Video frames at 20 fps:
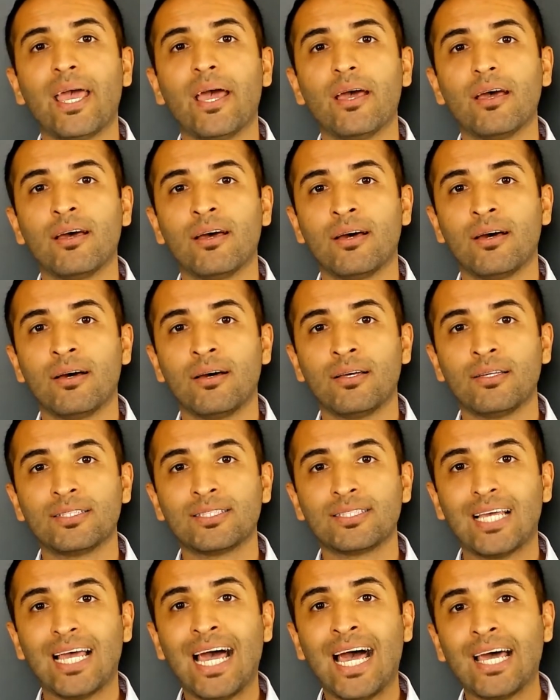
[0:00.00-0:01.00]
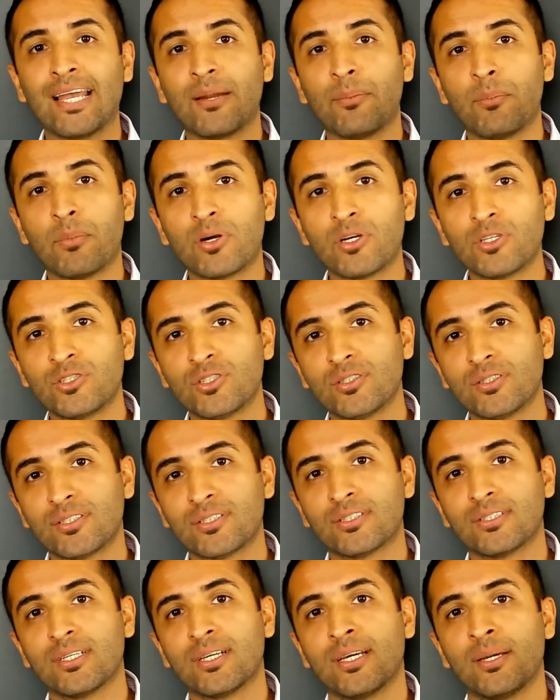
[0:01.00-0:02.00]
add
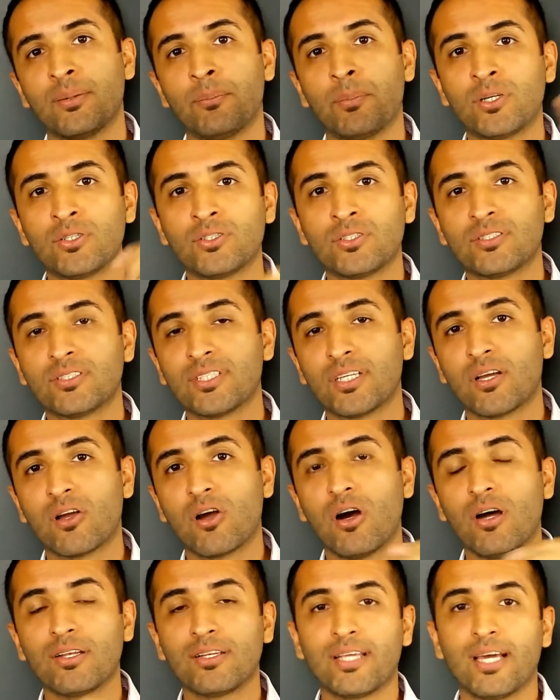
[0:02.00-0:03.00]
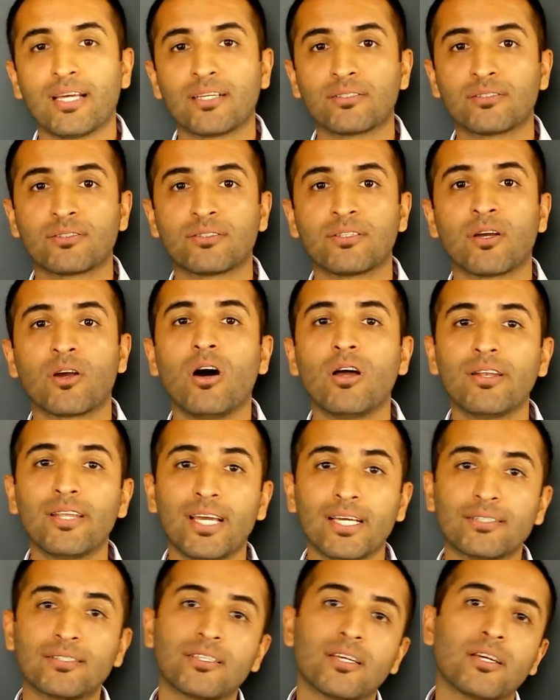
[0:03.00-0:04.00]
emergency contacts. The
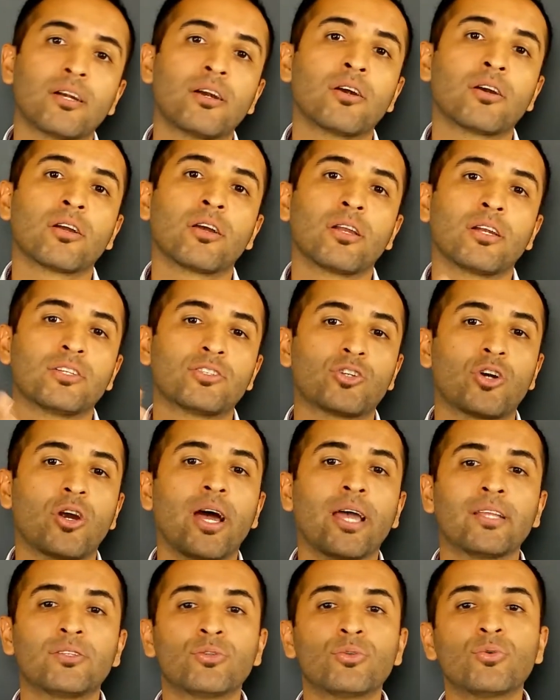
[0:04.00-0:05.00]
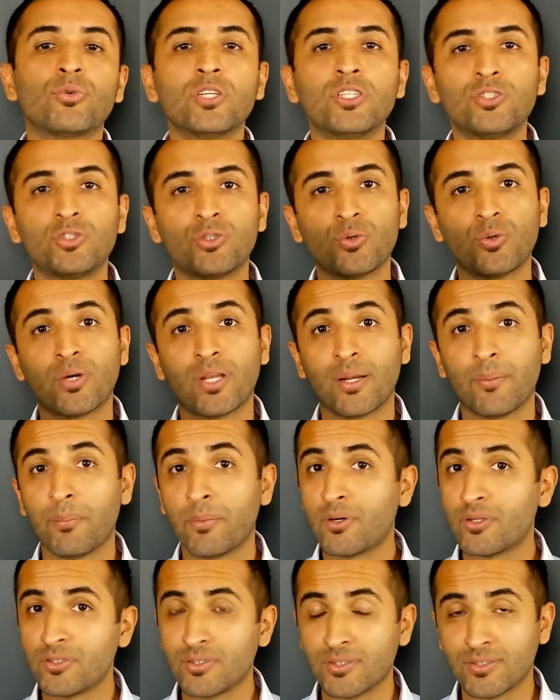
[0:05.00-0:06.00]
contacts that are going to try to reach you in
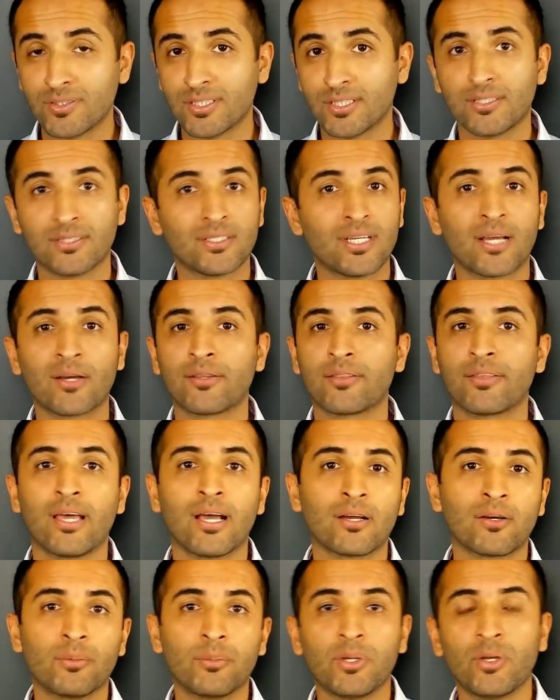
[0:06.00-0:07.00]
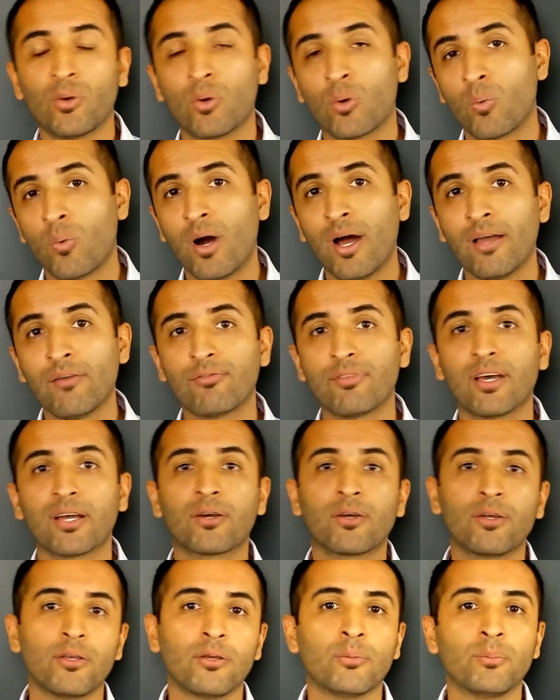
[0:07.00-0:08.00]
emergencies. That could be your wife, that
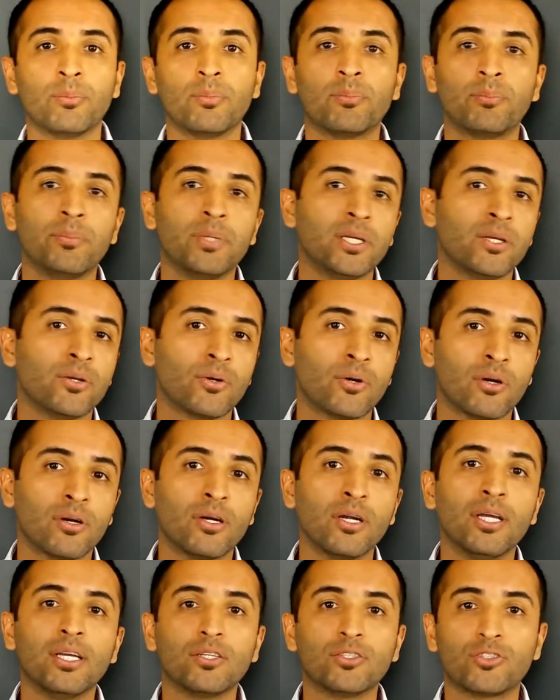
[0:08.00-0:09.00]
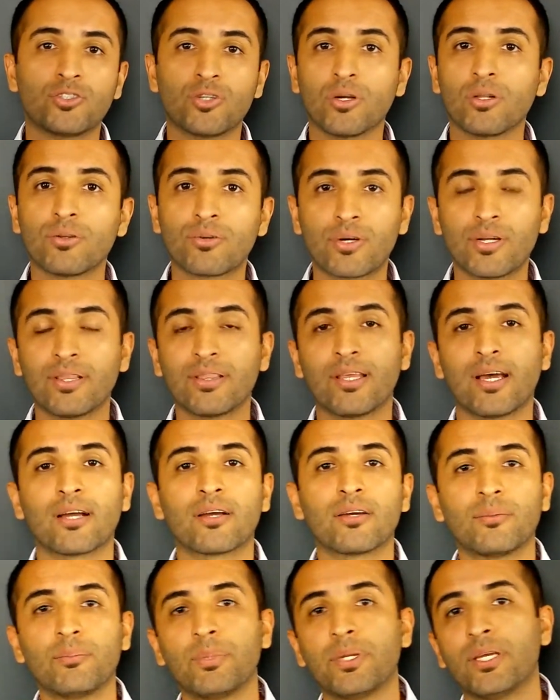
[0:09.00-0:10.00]
could be your children, that
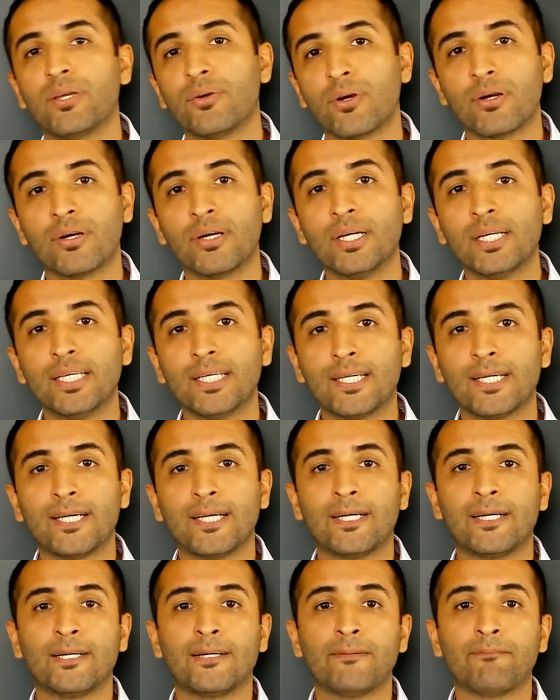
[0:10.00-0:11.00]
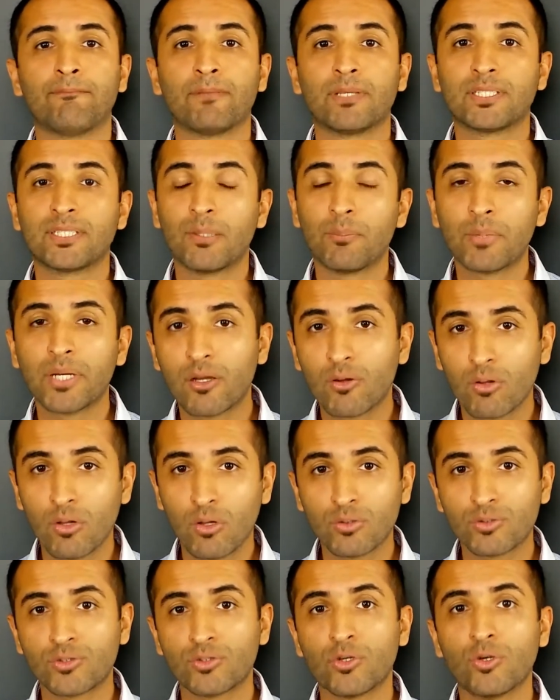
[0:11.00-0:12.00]
could be your somebody
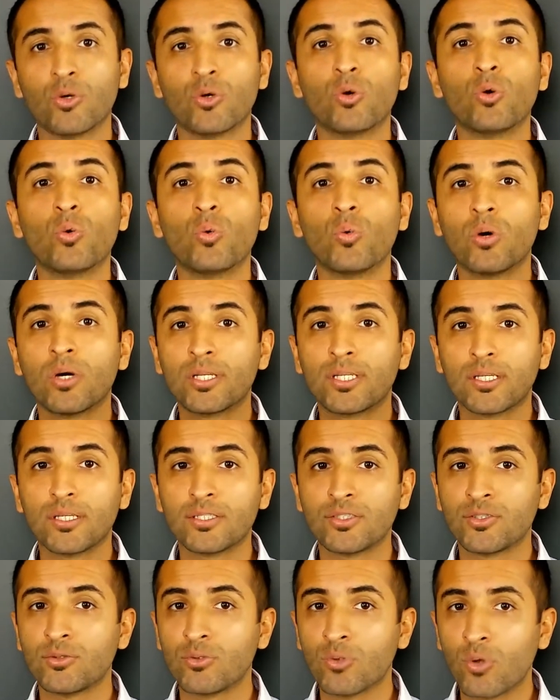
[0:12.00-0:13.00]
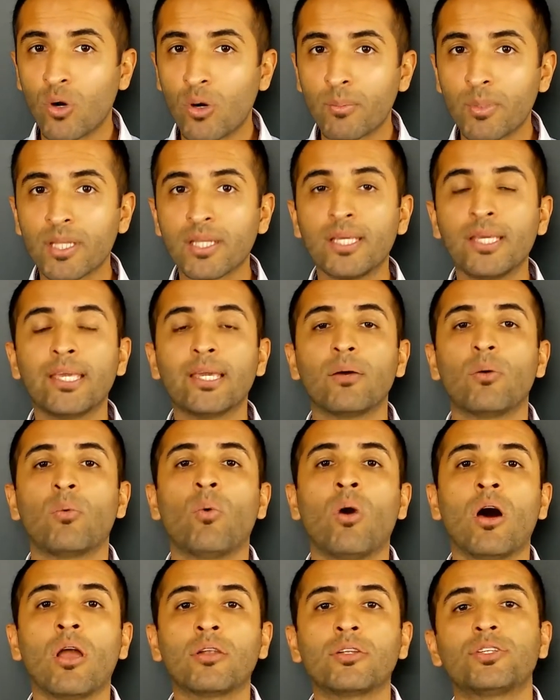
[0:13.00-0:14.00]
close to you who would normally
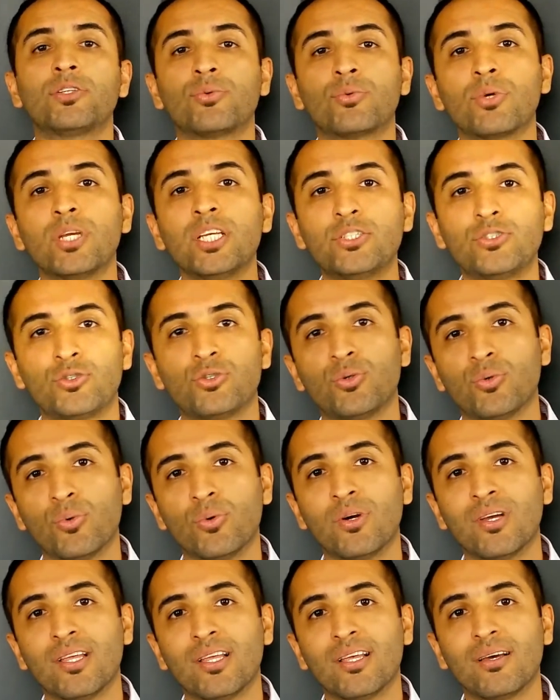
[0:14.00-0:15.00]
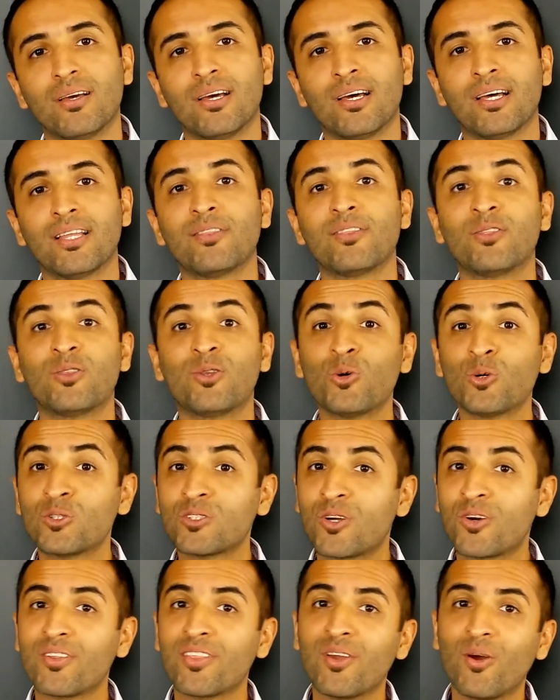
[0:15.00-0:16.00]
want to reach you.
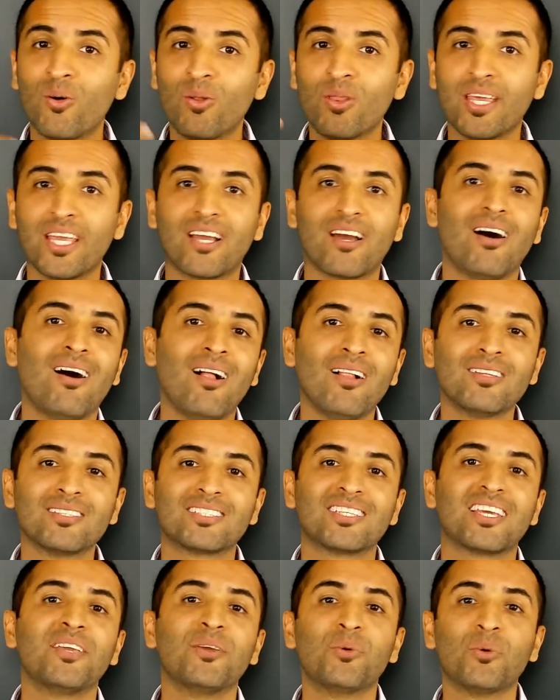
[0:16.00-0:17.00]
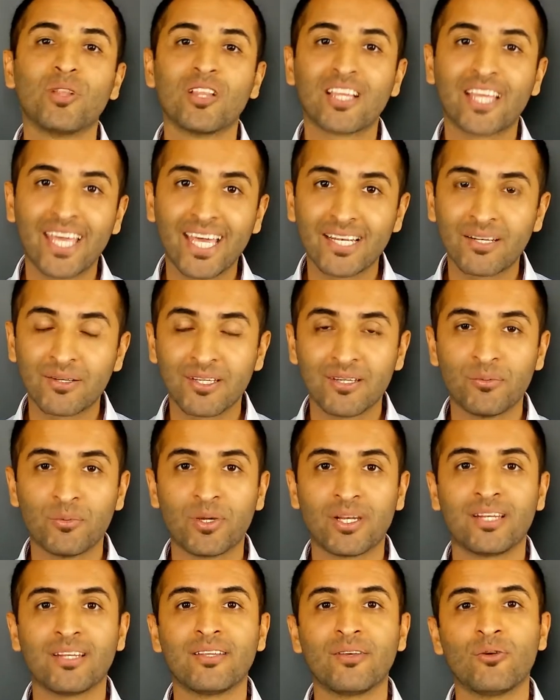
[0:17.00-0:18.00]
Those are the only calls that you will get
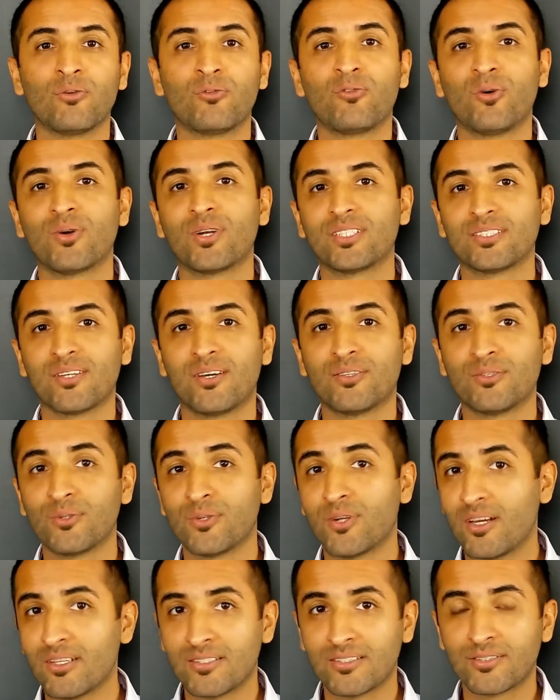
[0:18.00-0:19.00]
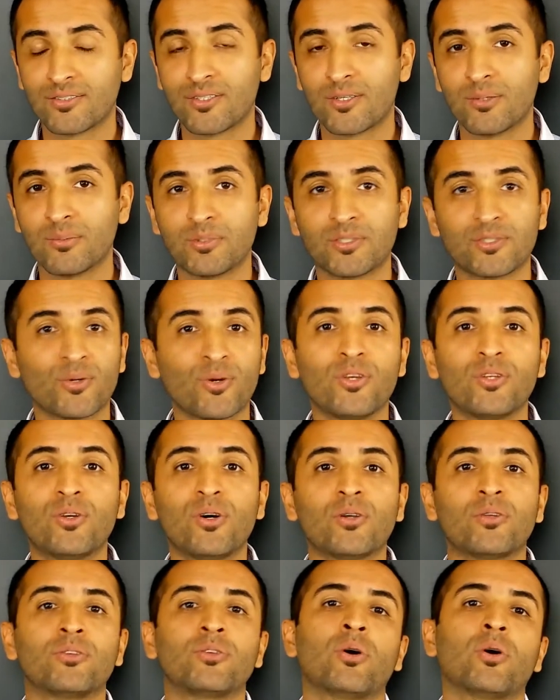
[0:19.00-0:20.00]
when your phone is on do not disturb. So you
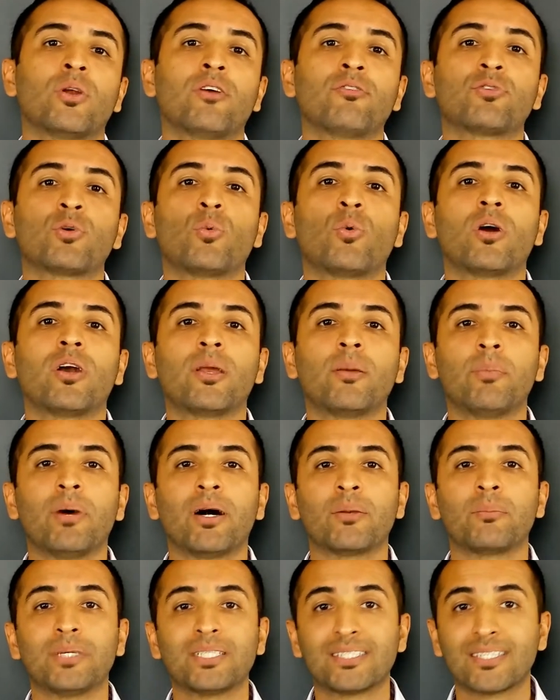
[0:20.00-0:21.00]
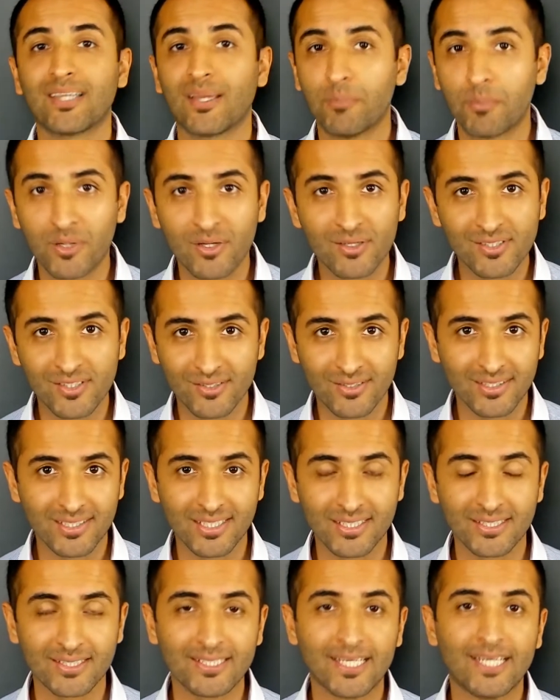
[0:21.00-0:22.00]
don't have to worry about missing
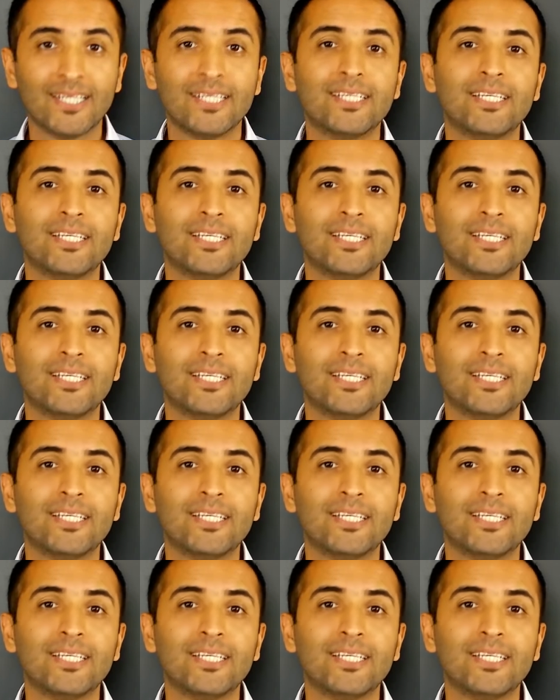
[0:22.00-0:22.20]
emergencies.